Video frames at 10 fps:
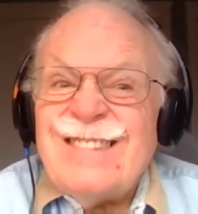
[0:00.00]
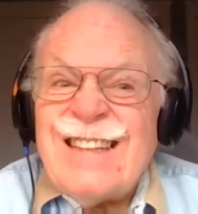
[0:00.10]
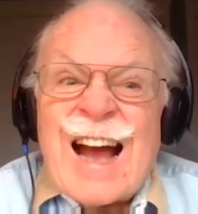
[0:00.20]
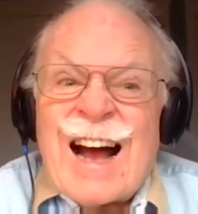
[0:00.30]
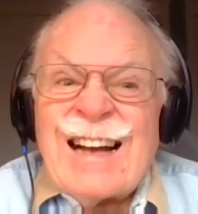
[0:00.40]

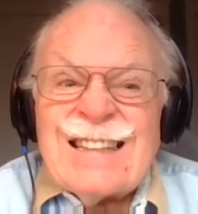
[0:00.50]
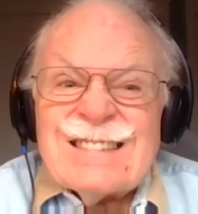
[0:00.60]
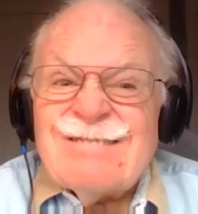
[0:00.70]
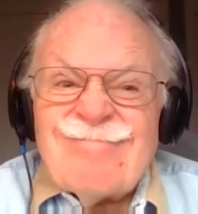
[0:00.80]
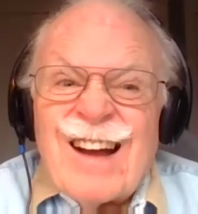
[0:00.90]
Yeah.
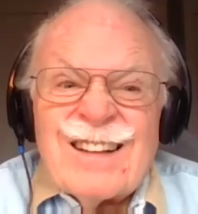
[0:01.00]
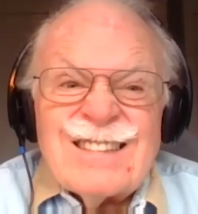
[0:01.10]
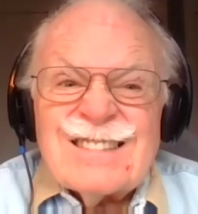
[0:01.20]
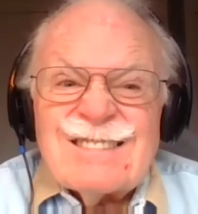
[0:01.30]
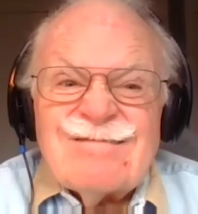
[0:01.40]

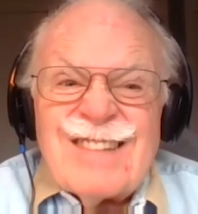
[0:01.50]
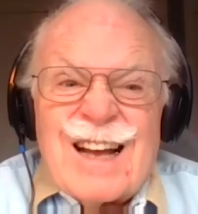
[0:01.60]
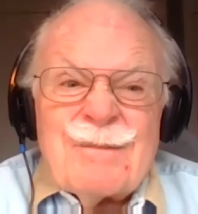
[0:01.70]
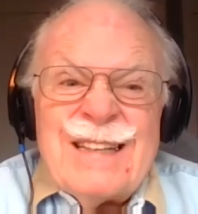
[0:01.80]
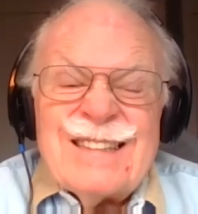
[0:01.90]
Well,
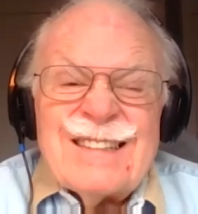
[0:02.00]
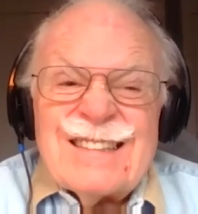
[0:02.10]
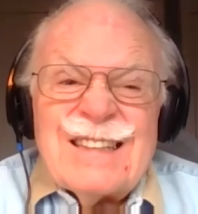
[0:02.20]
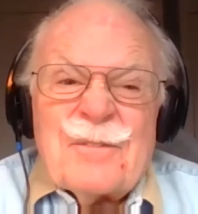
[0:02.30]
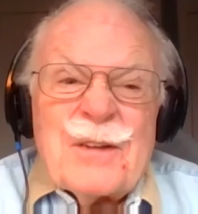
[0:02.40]
I mean,
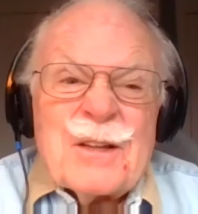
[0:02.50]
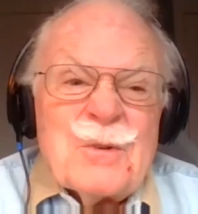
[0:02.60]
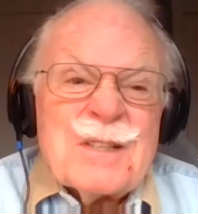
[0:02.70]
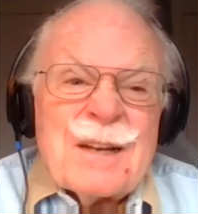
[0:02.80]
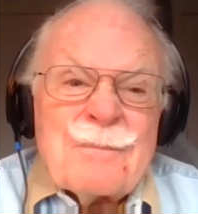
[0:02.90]
if you
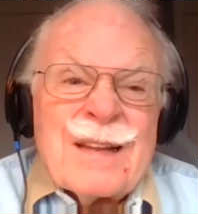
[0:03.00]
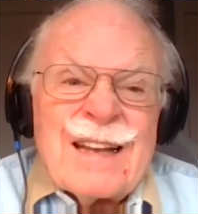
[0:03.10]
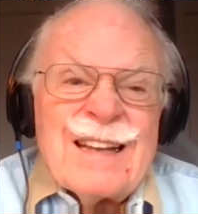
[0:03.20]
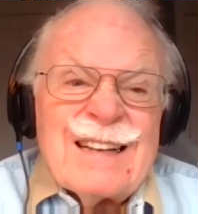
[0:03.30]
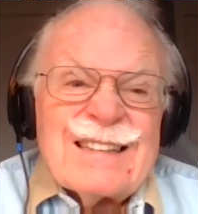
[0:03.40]
do
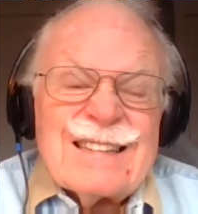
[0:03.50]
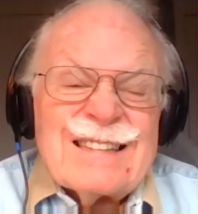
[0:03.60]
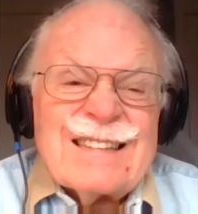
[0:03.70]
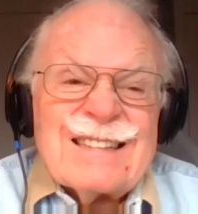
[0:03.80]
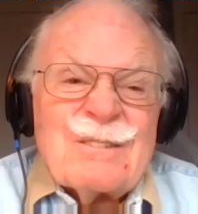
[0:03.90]
something
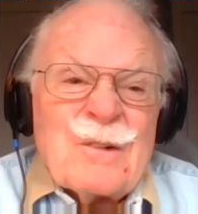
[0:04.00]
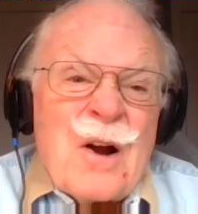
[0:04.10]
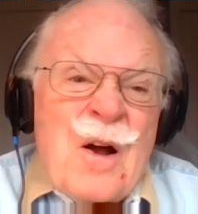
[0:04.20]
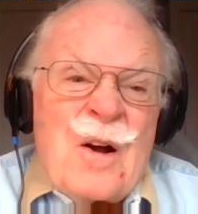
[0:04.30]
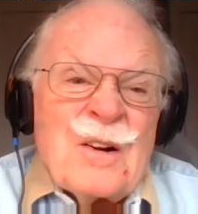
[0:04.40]

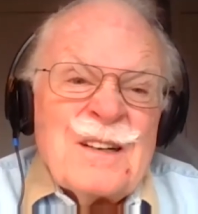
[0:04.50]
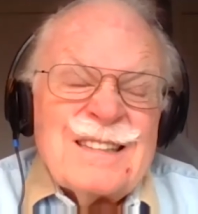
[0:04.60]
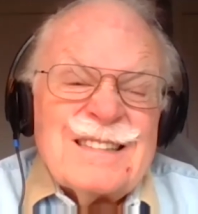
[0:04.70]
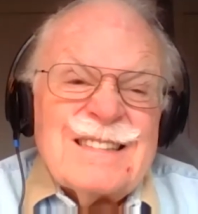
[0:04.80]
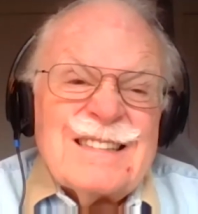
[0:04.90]

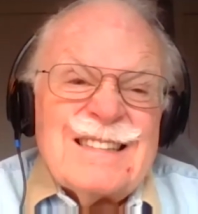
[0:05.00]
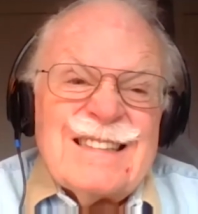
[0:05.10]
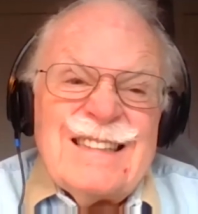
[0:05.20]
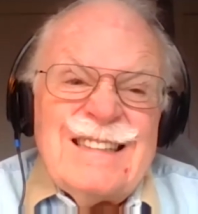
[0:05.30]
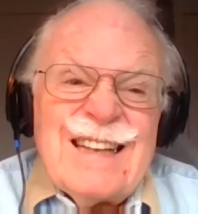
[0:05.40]
wrong,
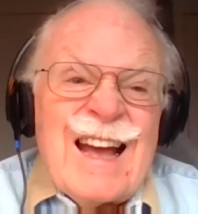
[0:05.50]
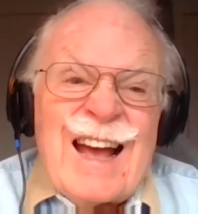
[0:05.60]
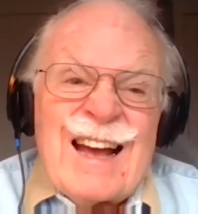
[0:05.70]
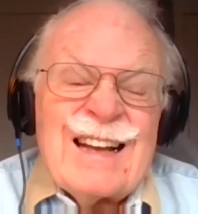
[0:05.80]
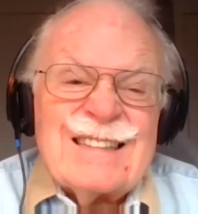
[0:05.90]

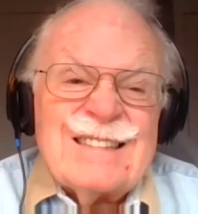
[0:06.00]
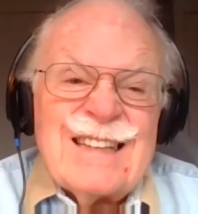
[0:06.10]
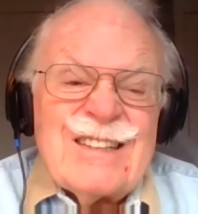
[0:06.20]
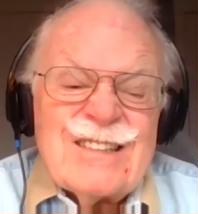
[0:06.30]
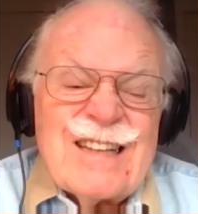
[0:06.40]

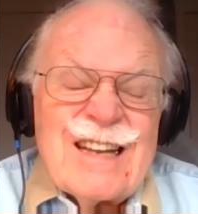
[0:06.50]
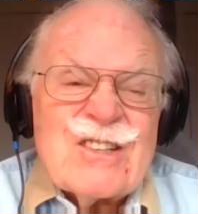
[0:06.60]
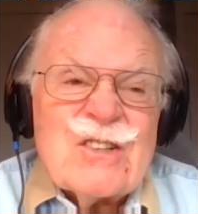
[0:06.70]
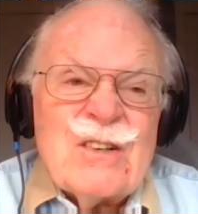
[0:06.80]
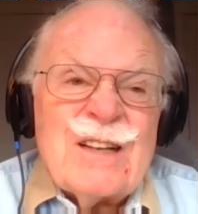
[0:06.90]
they
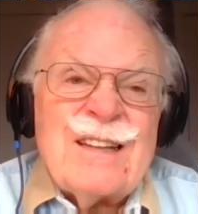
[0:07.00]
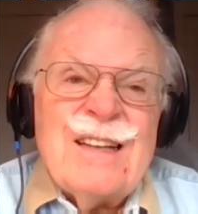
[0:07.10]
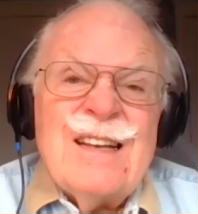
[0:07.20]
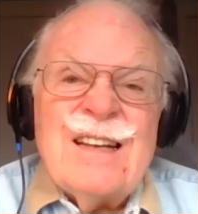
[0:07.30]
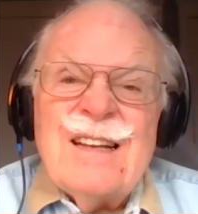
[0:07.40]
should.
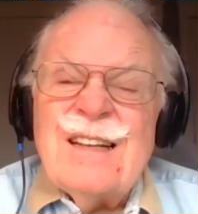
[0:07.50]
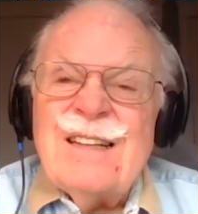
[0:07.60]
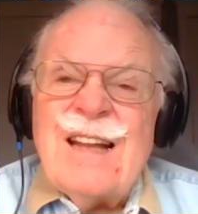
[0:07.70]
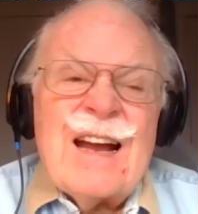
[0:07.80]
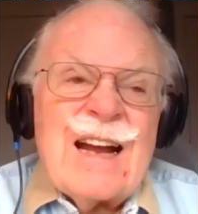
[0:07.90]

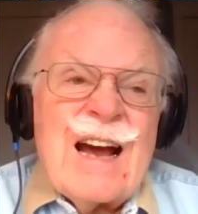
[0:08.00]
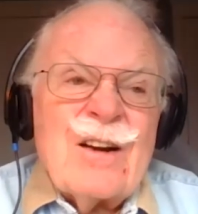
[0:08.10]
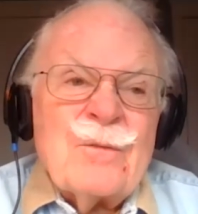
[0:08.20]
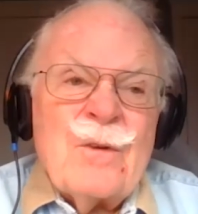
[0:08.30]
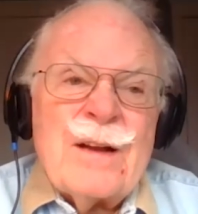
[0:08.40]
Not
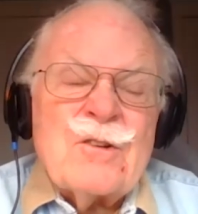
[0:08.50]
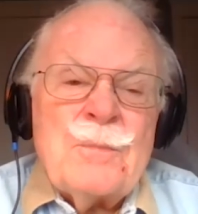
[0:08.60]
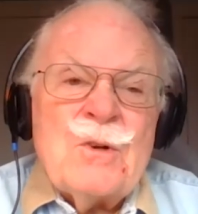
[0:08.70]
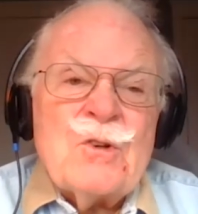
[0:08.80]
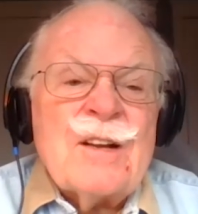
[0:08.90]
out of
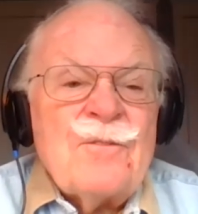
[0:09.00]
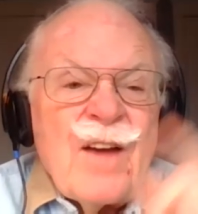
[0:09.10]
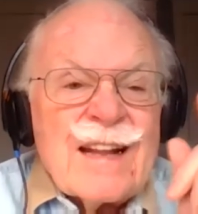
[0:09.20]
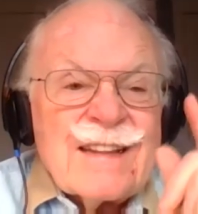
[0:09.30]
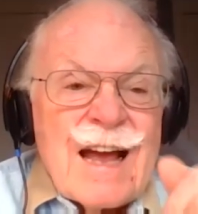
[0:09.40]
retribution. In
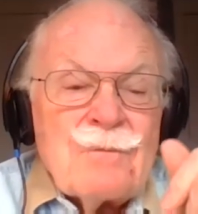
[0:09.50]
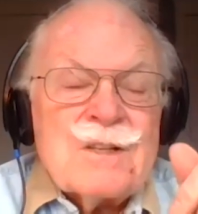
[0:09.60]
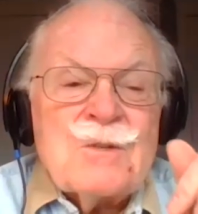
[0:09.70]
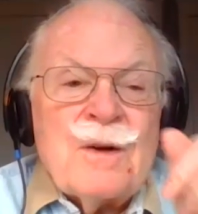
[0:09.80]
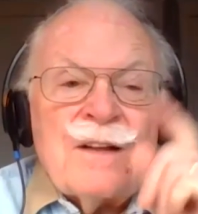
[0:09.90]
fact, that
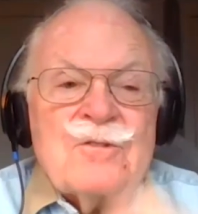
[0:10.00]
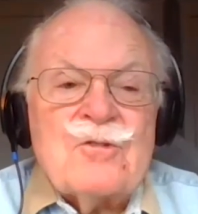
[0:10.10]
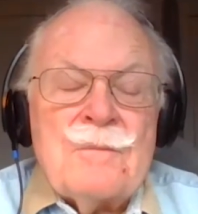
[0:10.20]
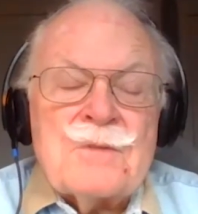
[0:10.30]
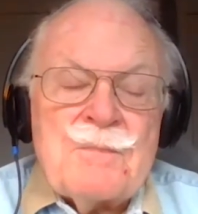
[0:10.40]
was one of
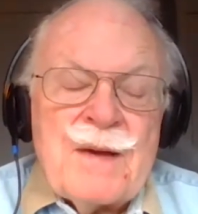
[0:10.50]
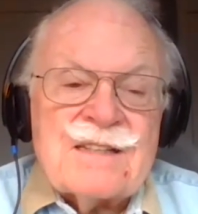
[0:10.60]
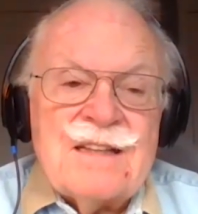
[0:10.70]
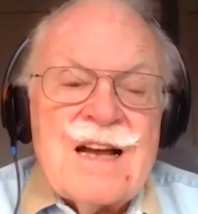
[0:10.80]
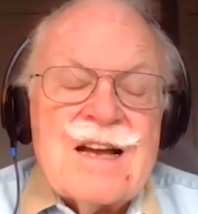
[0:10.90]
Trump's
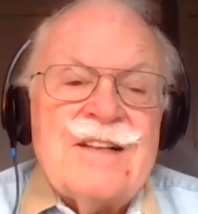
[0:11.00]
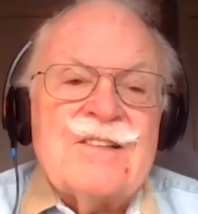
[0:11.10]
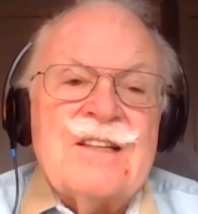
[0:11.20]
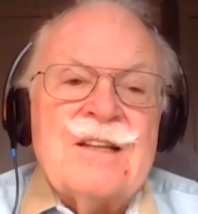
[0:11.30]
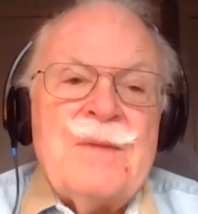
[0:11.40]
best
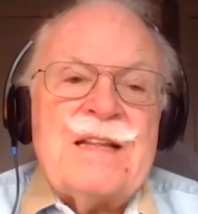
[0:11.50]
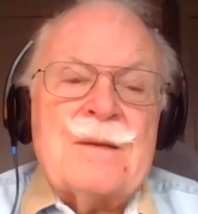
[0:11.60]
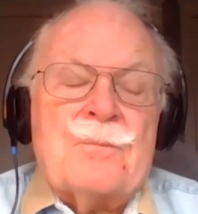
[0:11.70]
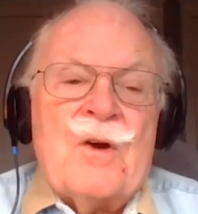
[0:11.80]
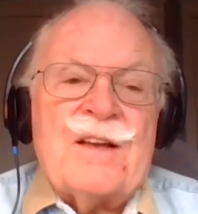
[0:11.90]
lines in the Meet
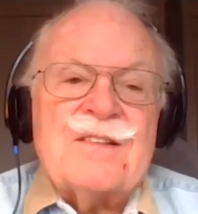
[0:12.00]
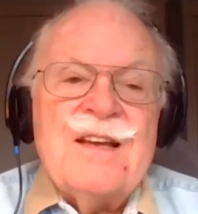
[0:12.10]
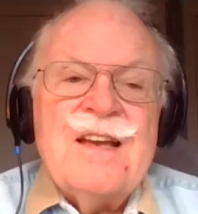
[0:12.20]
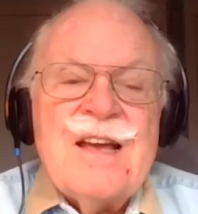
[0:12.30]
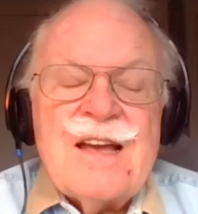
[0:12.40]
the Press.
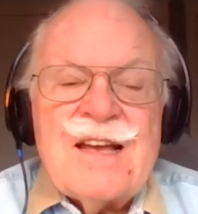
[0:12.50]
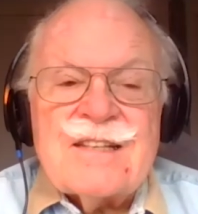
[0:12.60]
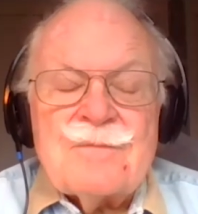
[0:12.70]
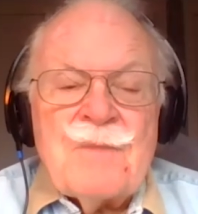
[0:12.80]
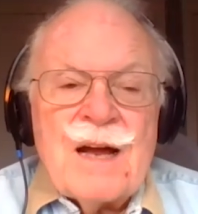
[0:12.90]
He
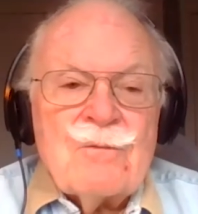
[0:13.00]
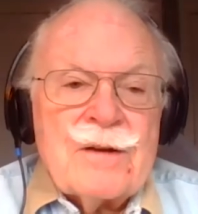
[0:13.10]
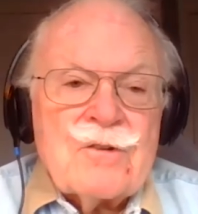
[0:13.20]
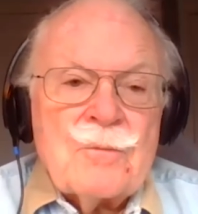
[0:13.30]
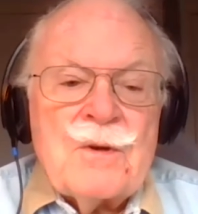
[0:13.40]
said, "My
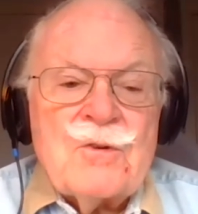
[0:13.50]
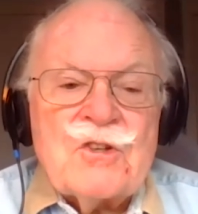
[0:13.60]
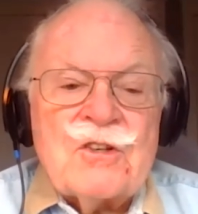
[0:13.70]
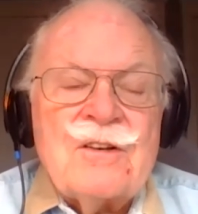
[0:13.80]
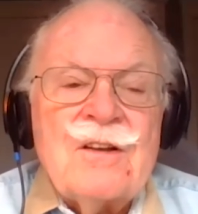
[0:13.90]

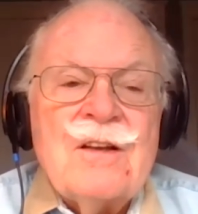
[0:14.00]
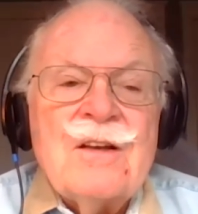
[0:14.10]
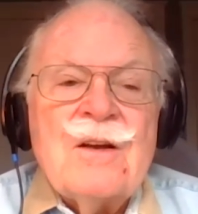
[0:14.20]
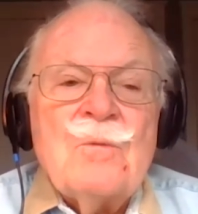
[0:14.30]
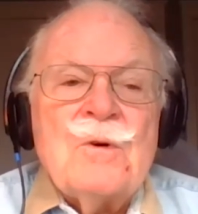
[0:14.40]
retribution
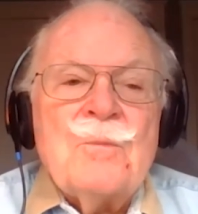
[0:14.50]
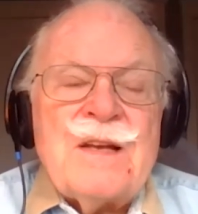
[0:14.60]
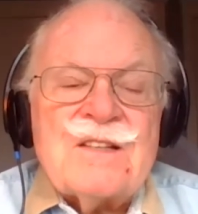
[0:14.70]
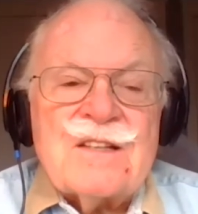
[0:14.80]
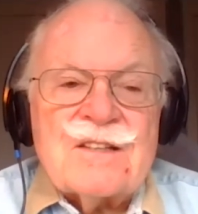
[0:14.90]
will
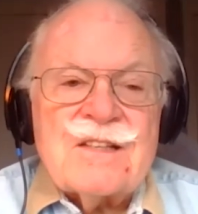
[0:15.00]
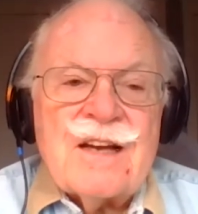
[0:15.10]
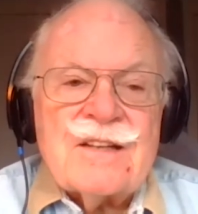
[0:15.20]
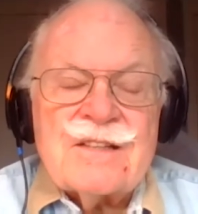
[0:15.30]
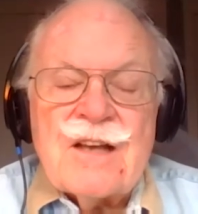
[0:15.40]
be
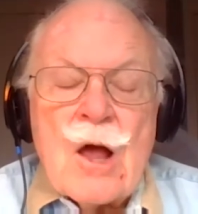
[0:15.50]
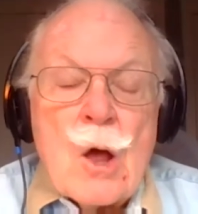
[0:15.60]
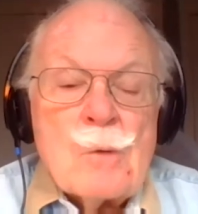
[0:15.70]
success,